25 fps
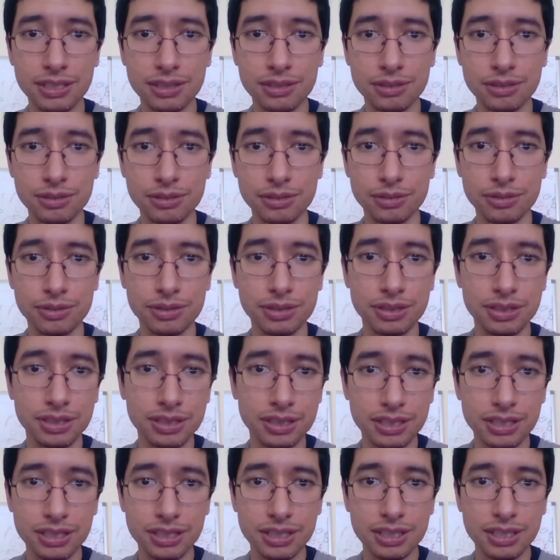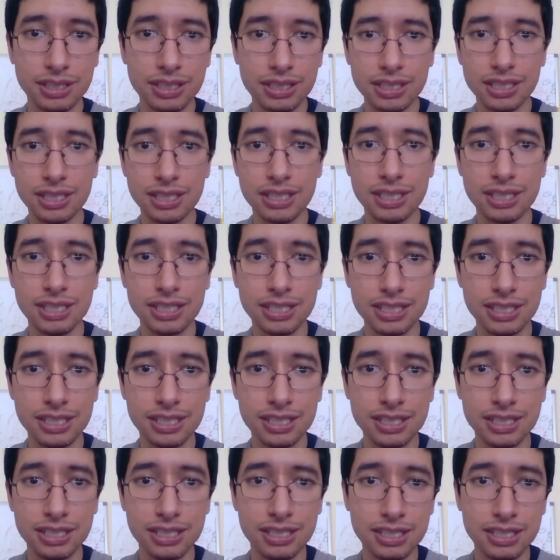Nobody speaks.